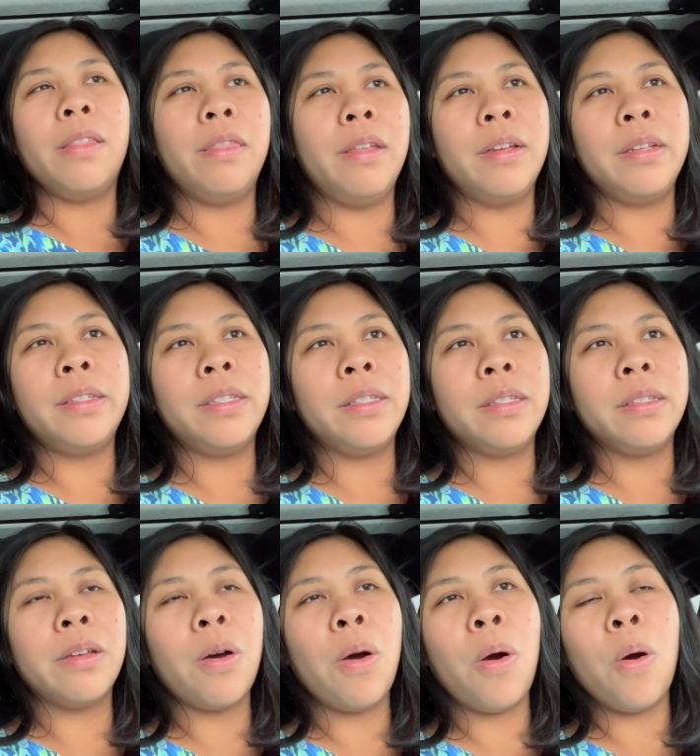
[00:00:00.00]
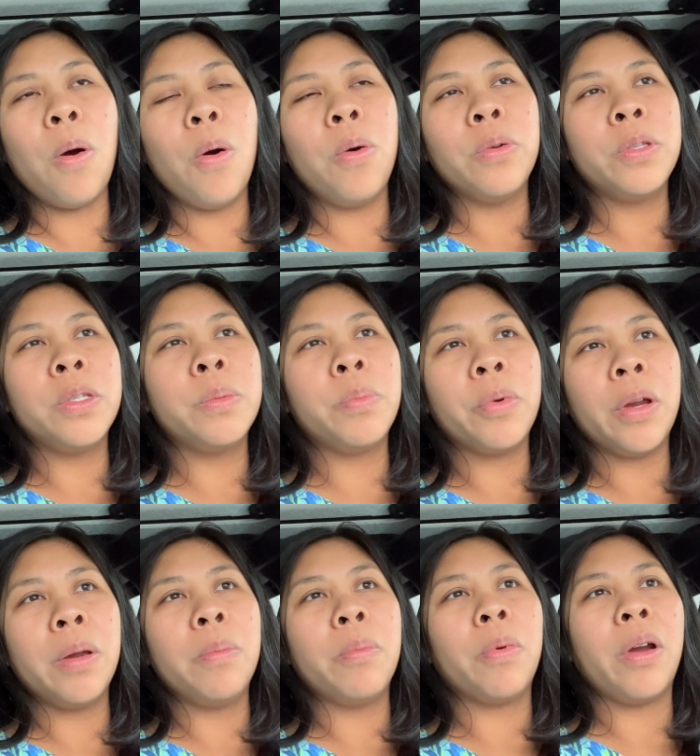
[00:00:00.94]
This whole
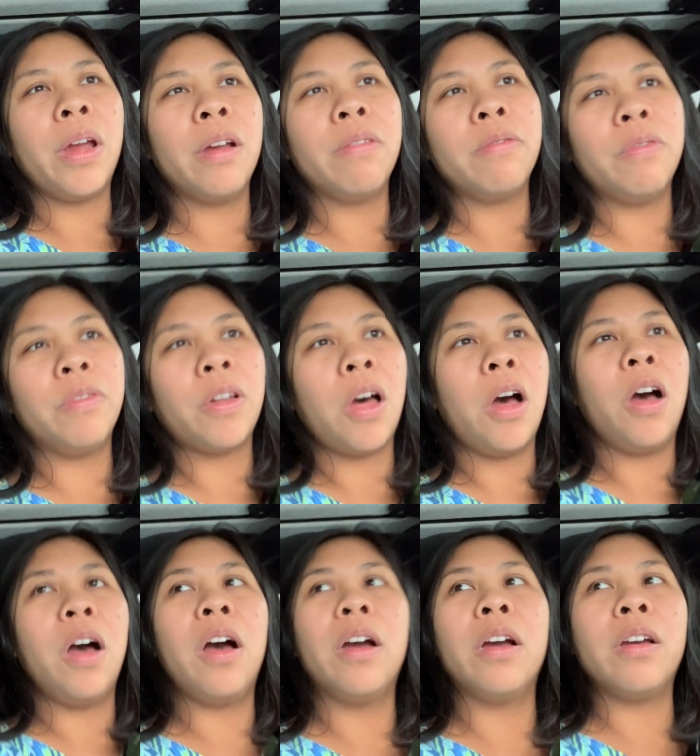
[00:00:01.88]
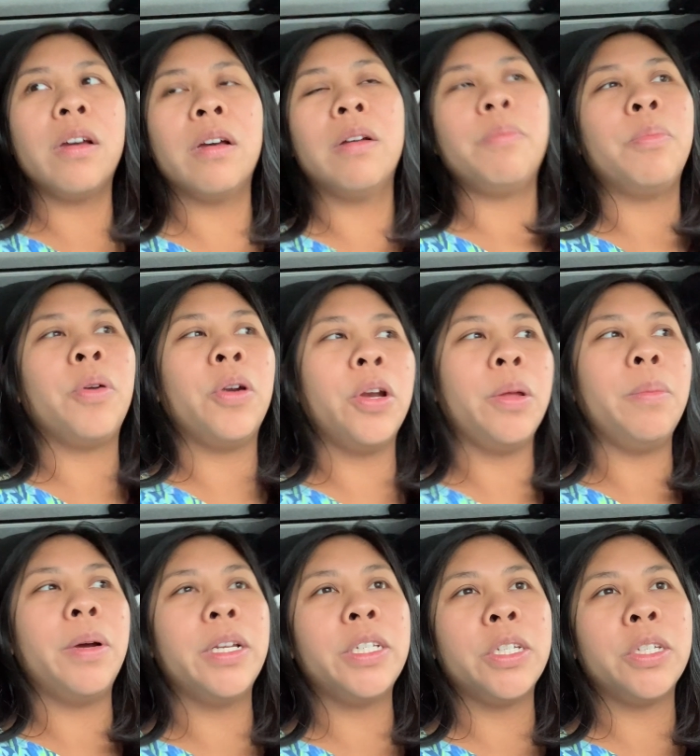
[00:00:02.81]
spring break vlog pretty
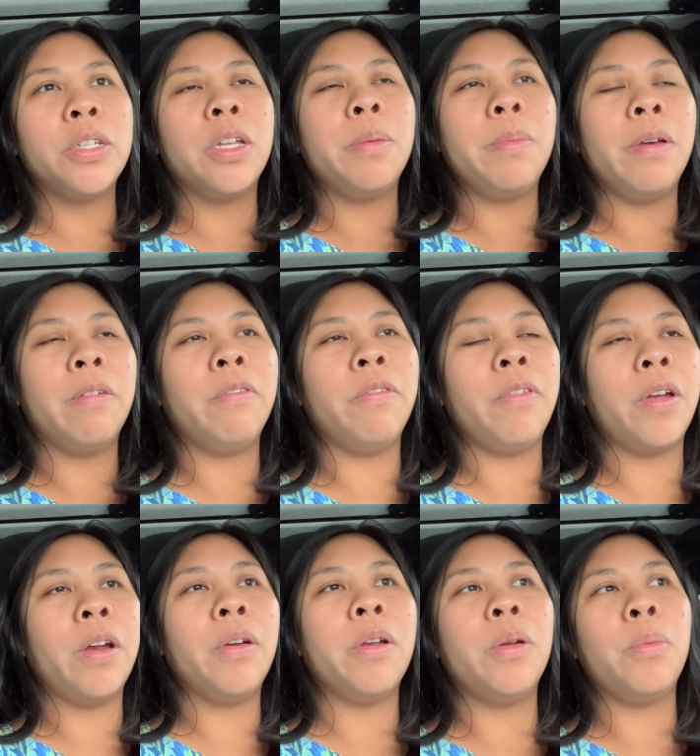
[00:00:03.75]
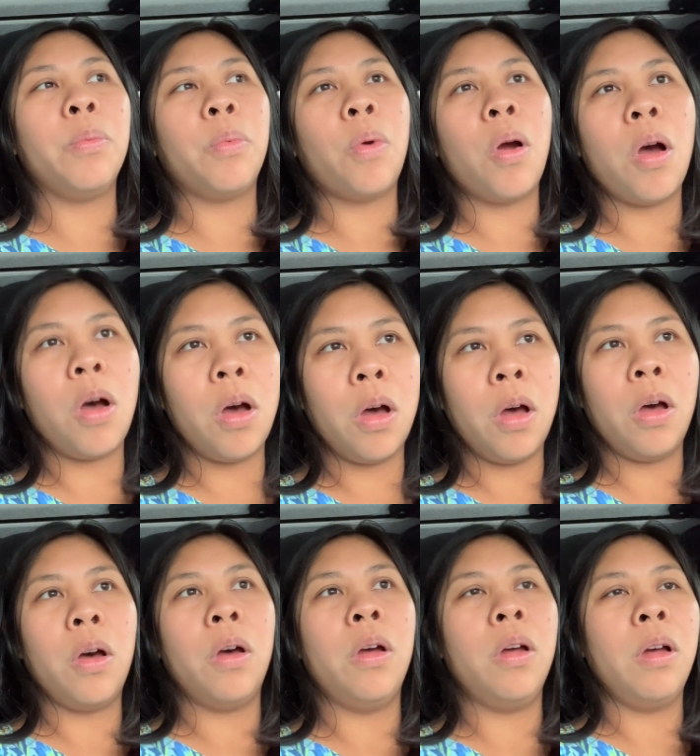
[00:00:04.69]
much is going to be a very
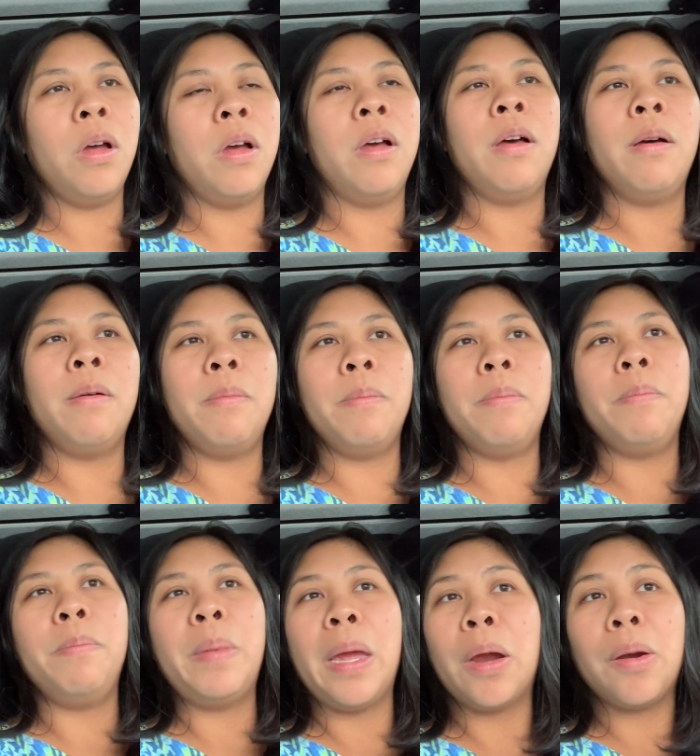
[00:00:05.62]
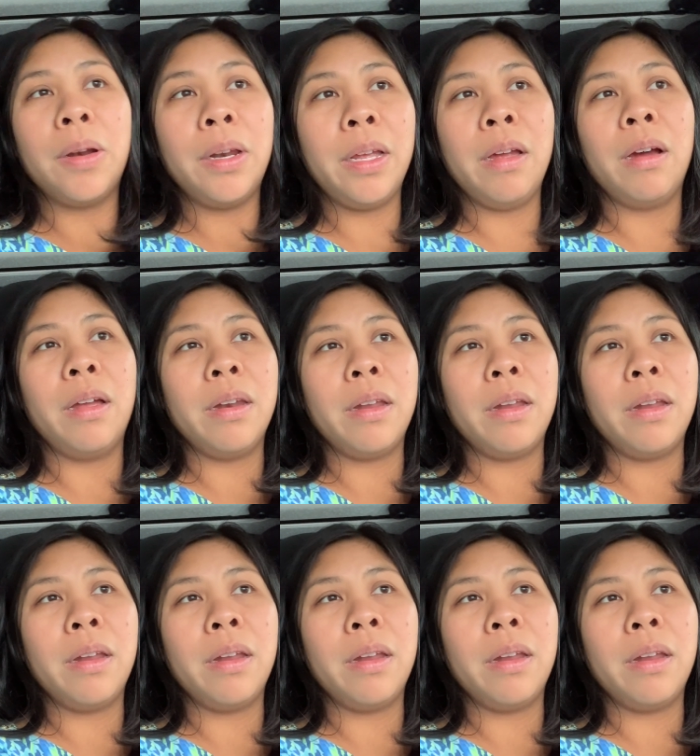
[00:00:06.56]
raw, barely